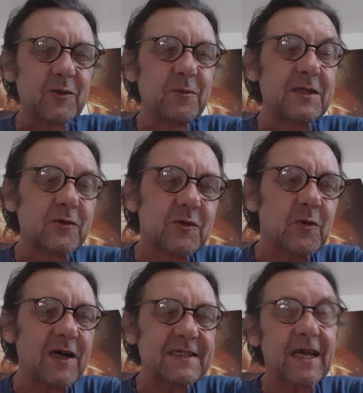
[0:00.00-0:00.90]

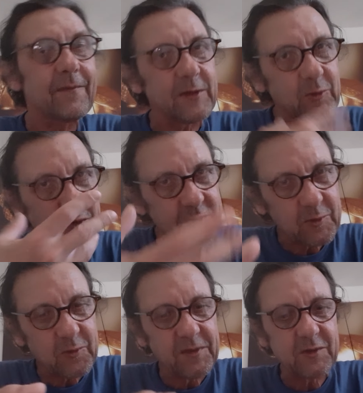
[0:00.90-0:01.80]
to ourselves, and to
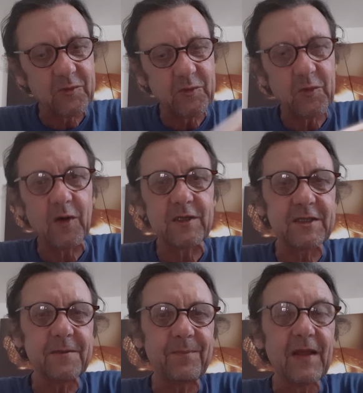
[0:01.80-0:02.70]
continue to be true to
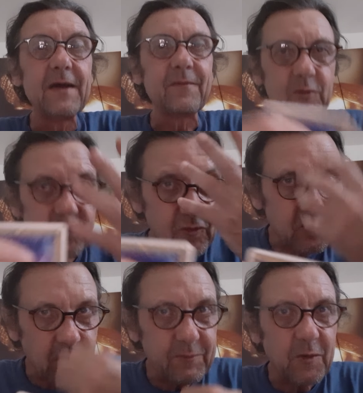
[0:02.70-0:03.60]
others, to
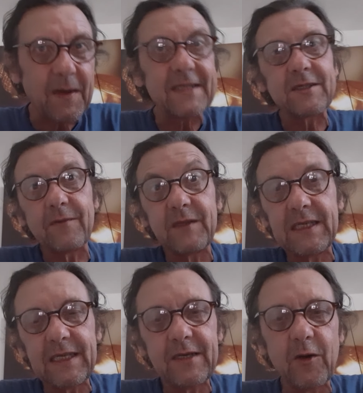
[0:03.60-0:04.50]
drop the mask of the
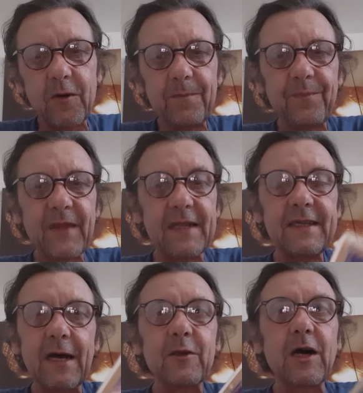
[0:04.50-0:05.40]
ego. And
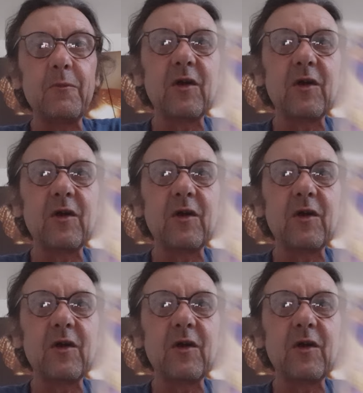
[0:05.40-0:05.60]
the outcome